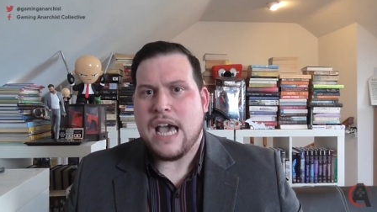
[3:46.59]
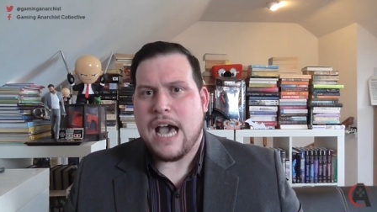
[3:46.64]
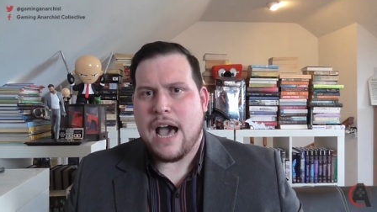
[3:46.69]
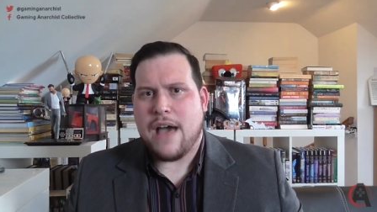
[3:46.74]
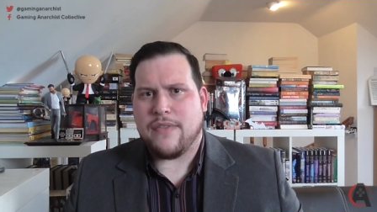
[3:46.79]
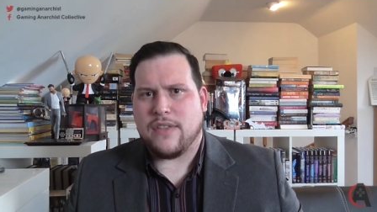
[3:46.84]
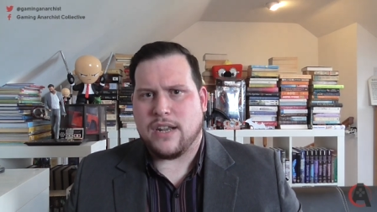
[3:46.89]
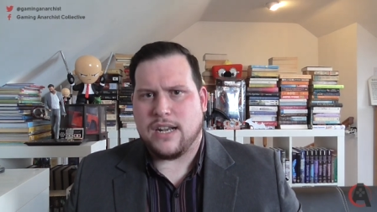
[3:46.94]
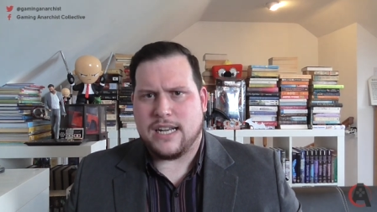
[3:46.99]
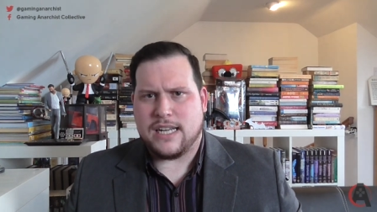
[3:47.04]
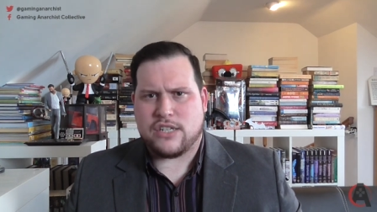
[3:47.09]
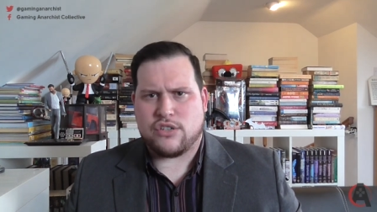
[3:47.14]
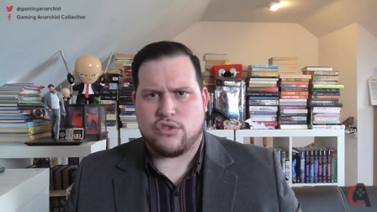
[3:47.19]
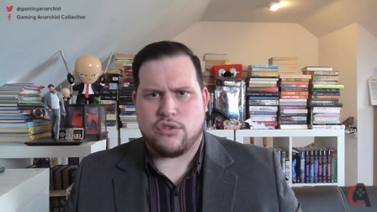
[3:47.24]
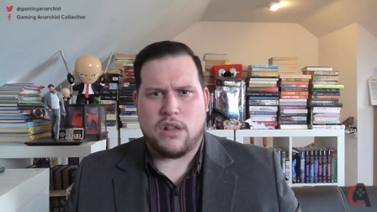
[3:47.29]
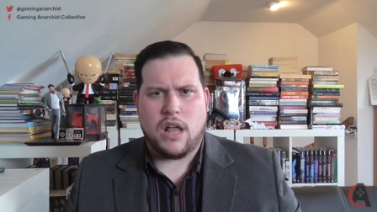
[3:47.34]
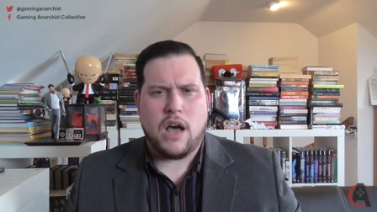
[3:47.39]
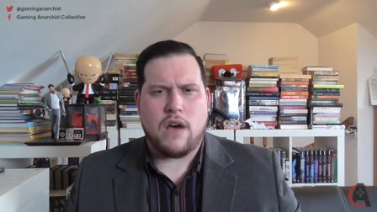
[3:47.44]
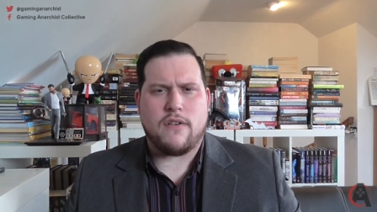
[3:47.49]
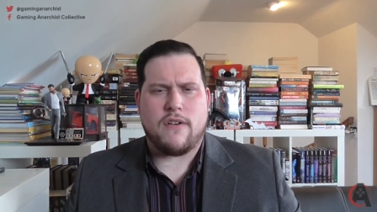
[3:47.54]
And the
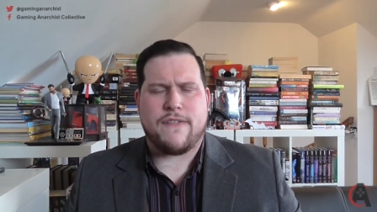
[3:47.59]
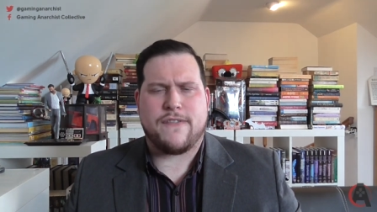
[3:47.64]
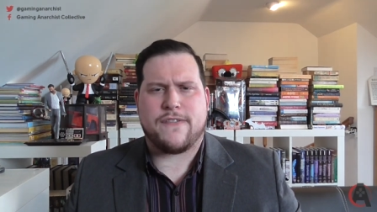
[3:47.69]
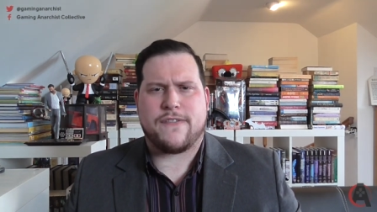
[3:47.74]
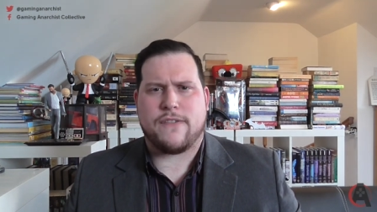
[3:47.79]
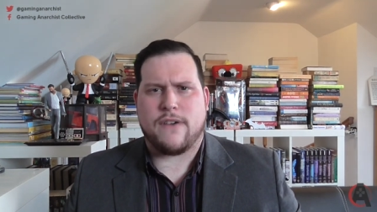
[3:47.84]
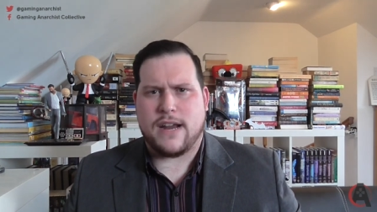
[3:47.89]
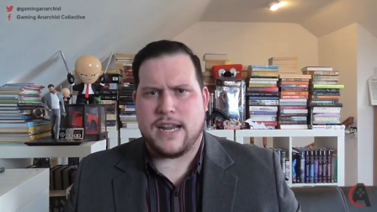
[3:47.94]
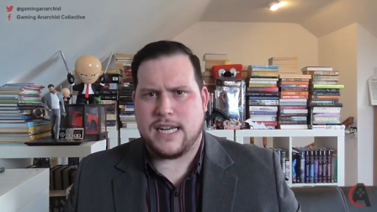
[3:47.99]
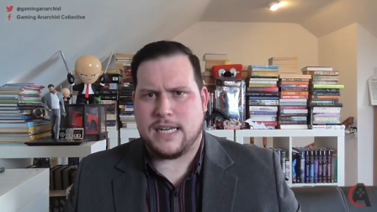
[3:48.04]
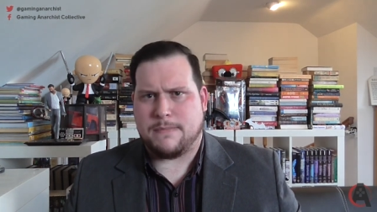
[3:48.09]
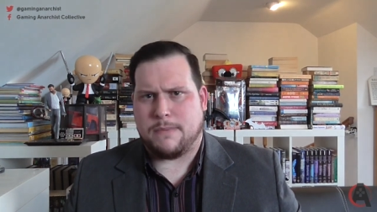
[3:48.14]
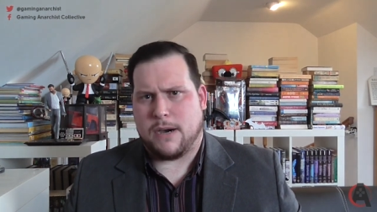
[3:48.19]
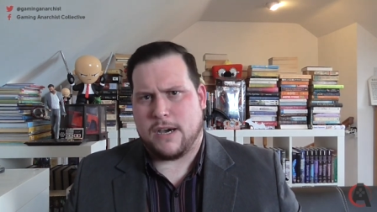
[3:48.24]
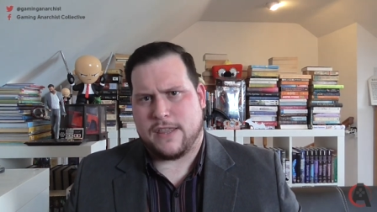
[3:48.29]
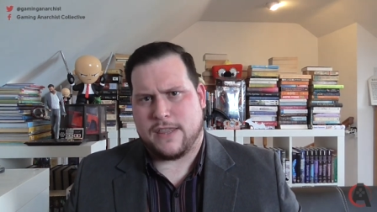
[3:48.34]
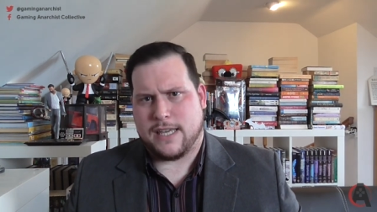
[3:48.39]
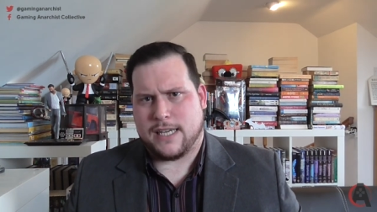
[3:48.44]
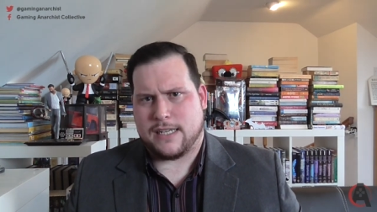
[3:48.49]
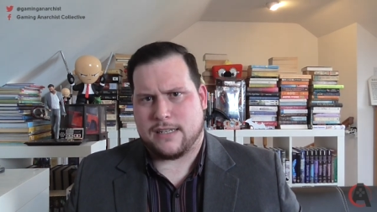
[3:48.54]
literal are afraid
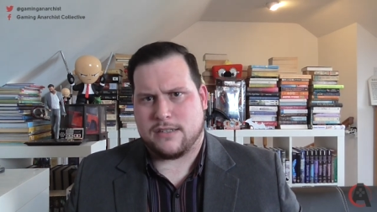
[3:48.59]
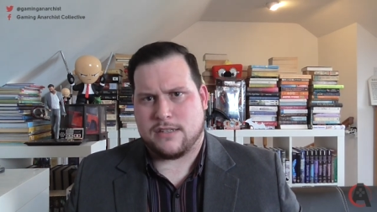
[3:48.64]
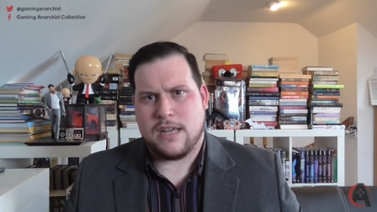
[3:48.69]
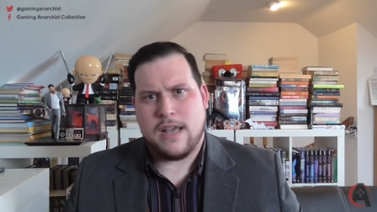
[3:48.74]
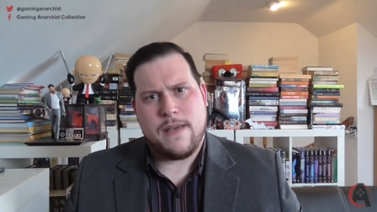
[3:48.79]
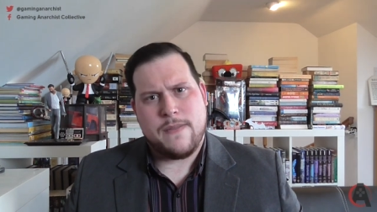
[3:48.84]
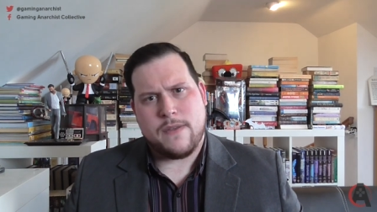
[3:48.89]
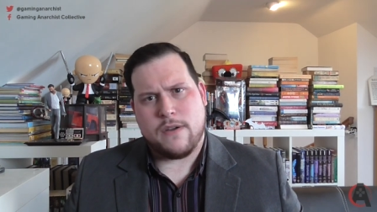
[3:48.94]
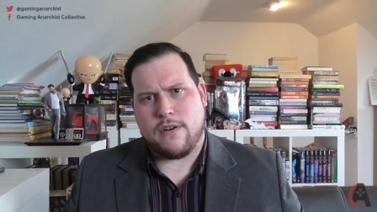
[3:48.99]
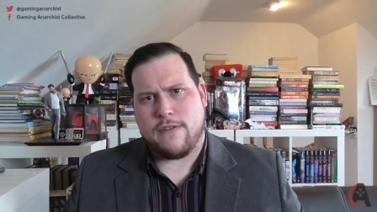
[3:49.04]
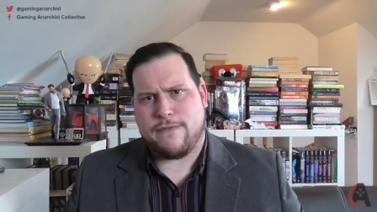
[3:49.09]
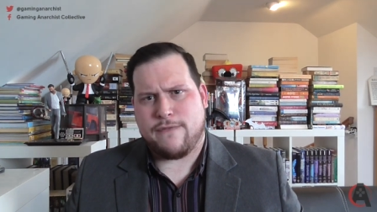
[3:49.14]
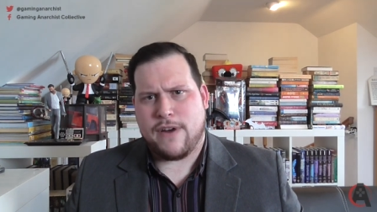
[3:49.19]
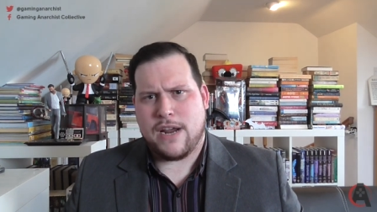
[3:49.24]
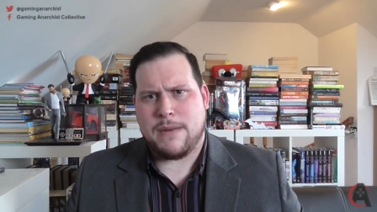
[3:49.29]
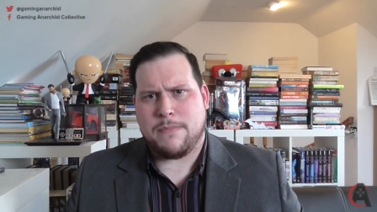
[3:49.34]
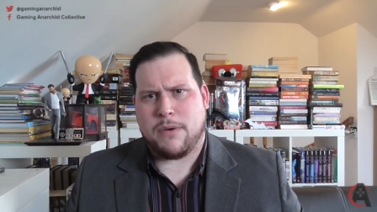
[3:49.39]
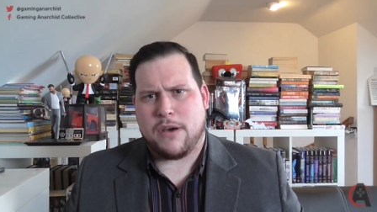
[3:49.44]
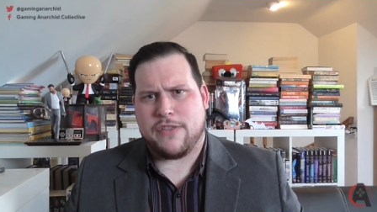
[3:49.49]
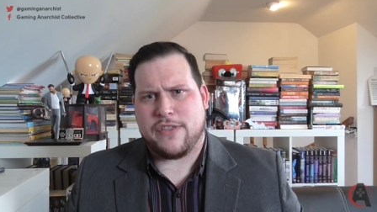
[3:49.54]
by things. They're
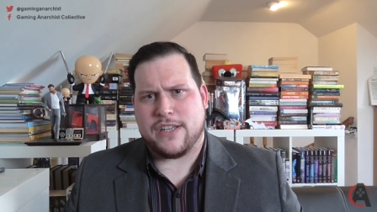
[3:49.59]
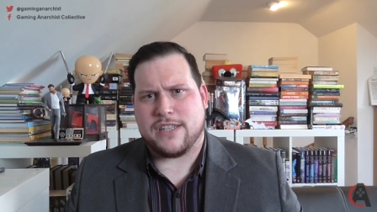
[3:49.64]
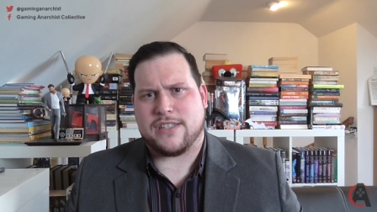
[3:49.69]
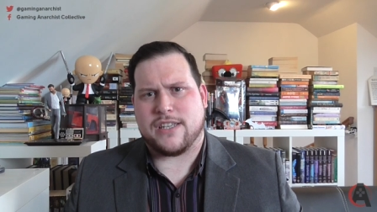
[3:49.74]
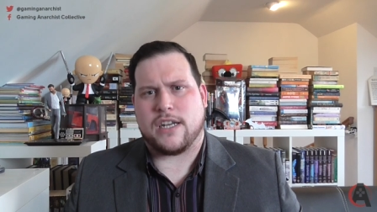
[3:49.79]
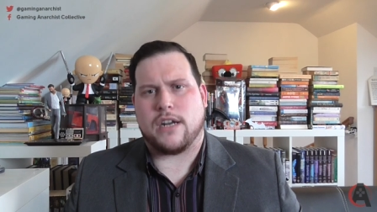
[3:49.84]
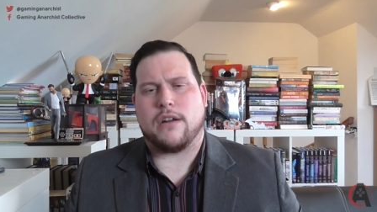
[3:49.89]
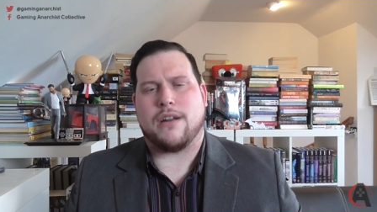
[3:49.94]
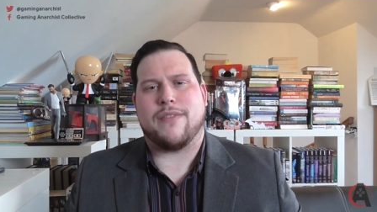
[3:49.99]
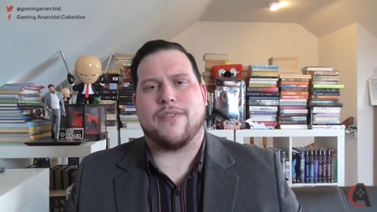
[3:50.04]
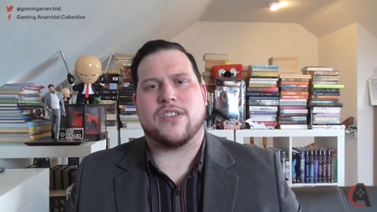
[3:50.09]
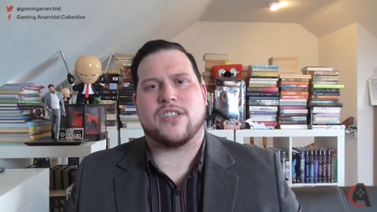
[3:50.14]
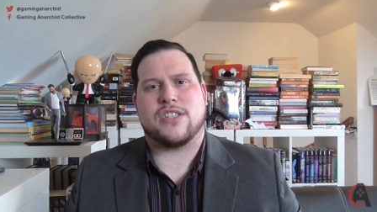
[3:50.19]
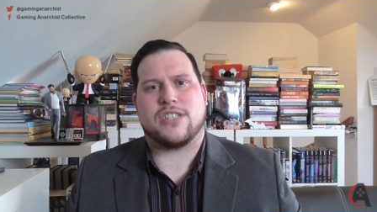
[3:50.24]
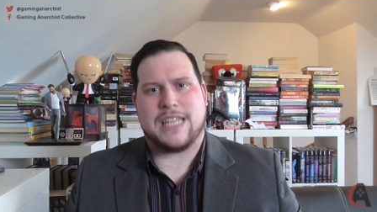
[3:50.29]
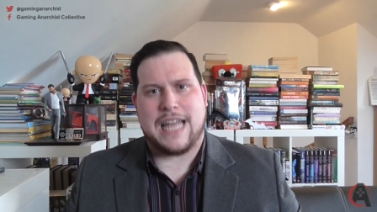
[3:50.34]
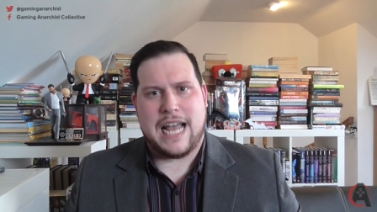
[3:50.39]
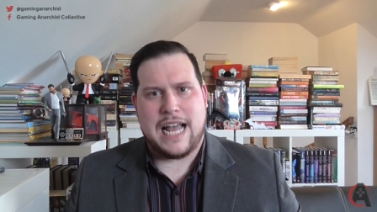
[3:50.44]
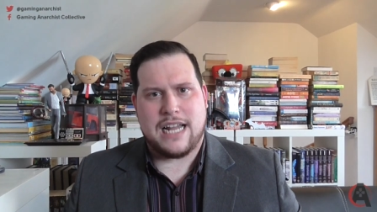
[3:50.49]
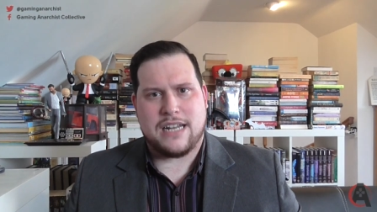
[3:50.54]
afraid by things they don't
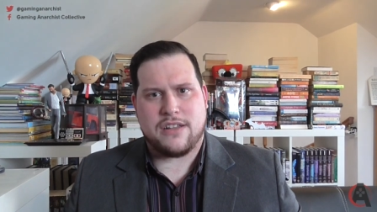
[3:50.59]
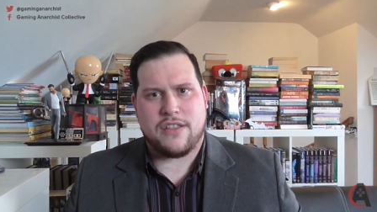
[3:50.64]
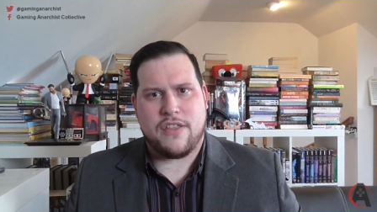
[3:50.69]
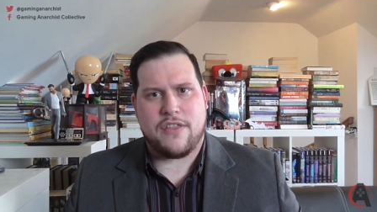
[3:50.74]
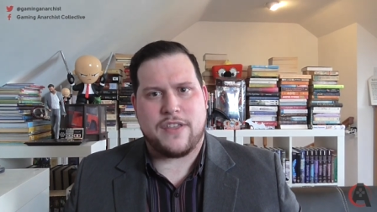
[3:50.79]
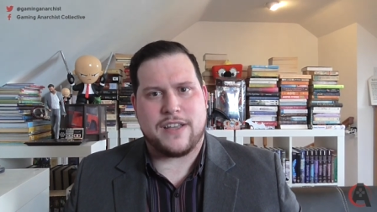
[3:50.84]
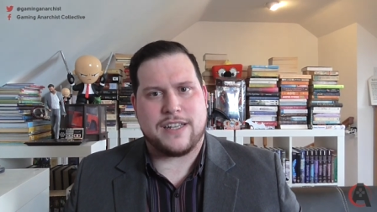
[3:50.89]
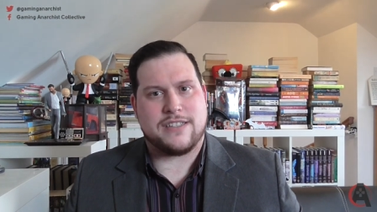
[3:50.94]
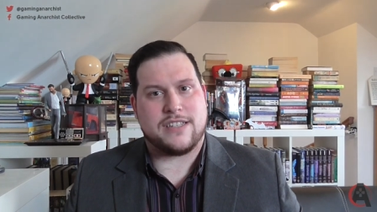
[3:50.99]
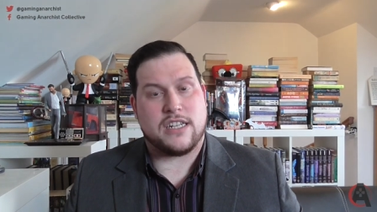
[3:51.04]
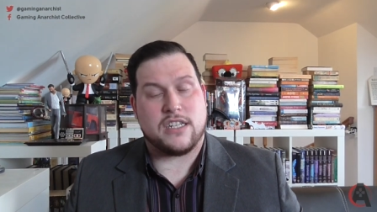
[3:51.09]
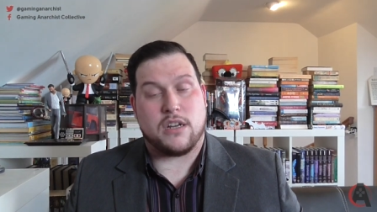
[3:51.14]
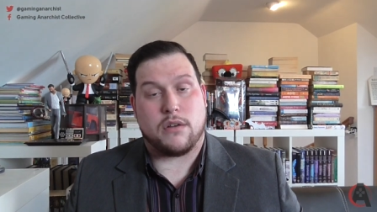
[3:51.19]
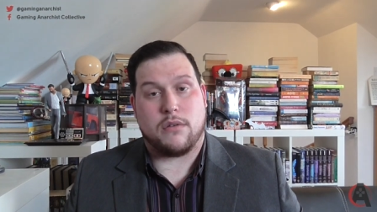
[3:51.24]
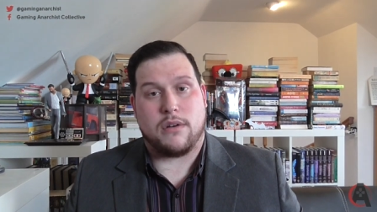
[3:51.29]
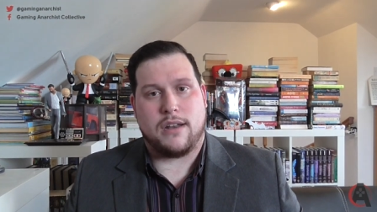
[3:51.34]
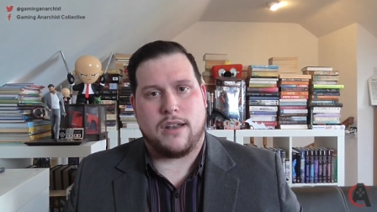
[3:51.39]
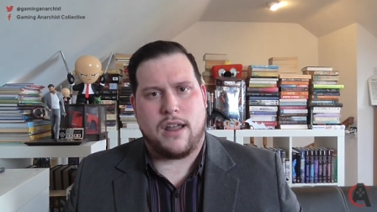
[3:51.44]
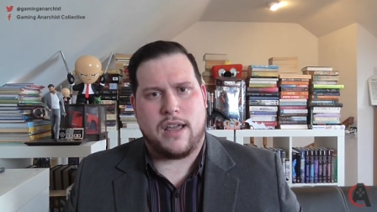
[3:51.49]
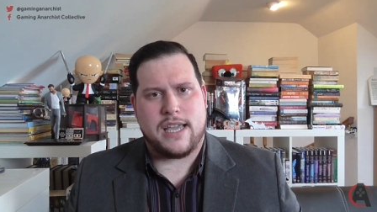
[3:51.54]
understand and the things they
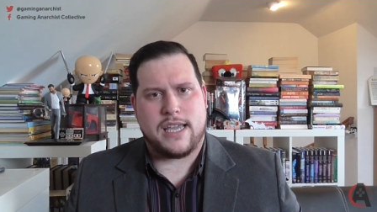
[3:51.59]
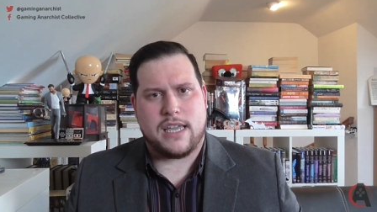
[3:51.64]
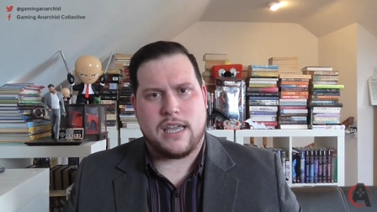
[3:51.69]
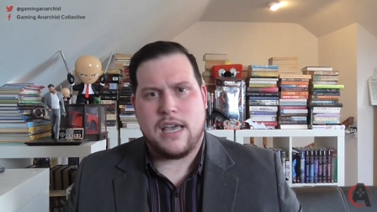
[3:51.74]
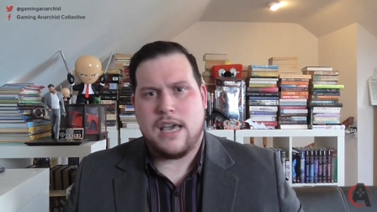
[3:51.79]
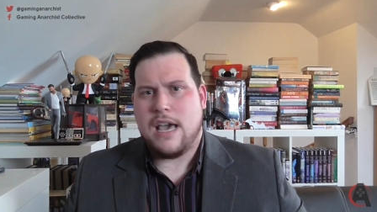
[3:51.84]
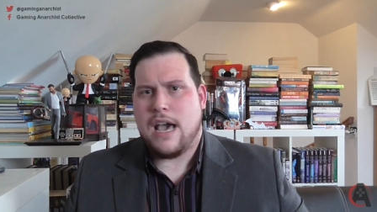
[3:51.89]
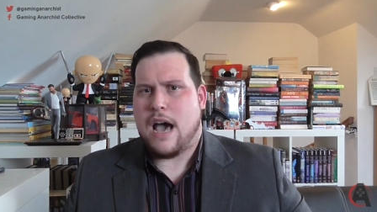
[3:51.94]
don't like.